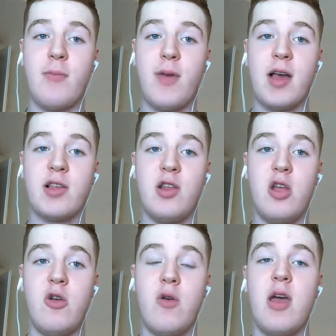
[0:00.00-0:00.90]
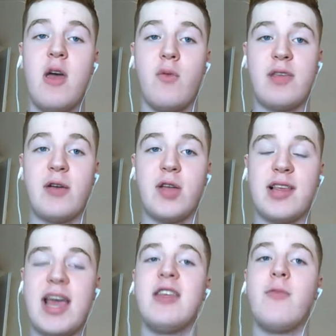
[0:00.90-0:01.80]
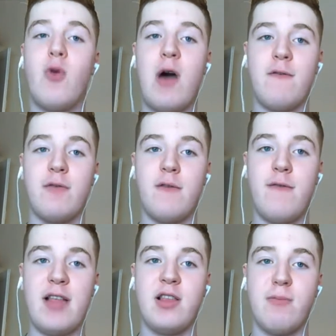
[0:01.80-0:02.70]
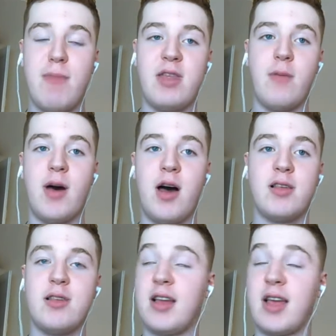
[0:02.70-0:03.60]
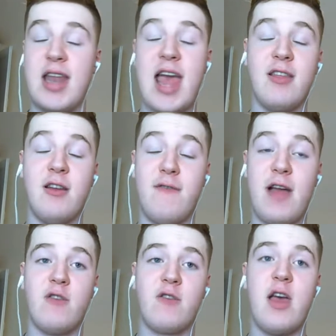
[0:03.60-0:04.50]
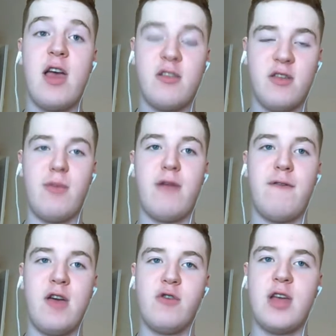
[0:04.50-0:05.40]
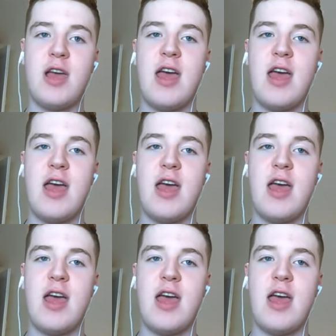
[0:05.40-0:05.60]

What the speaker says: the person who was able to take the ball out from defence and make the passes and connect the defence to the midfield.